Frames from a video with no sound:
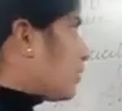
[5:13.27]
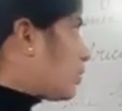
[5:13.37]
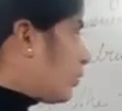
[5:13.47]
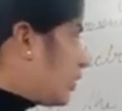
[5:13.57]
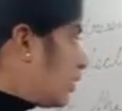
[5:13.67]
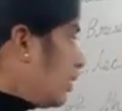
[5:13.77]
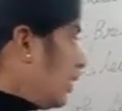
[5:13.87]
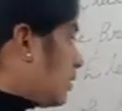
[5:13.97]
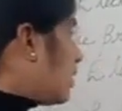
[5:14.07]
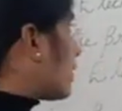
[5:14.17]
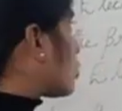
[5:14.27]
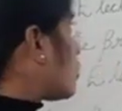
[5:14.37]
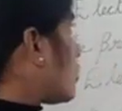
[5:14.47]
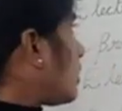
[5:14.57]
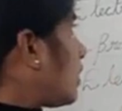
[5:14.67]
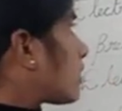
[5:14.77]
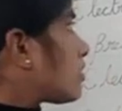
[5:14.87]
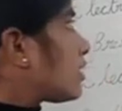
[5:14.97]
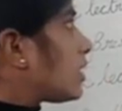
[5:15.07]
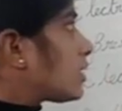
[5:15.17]
So here, electricity is
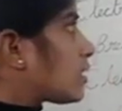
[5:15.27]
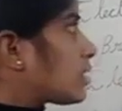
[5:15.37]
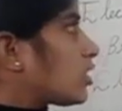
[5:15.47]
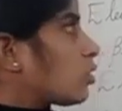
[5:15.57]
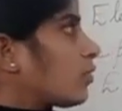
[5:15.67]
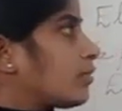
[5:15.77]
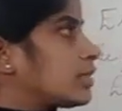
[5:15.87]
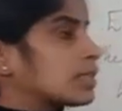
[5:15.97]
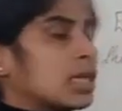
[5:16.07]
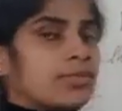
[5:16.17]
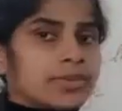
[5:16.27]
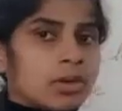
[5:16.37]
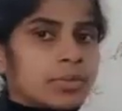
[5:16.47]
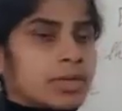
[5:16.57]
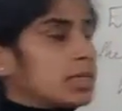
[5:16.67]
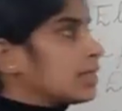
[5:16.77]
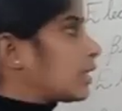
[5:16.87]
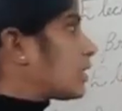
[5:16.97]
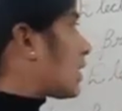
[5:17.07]
a set of physical phenomena that is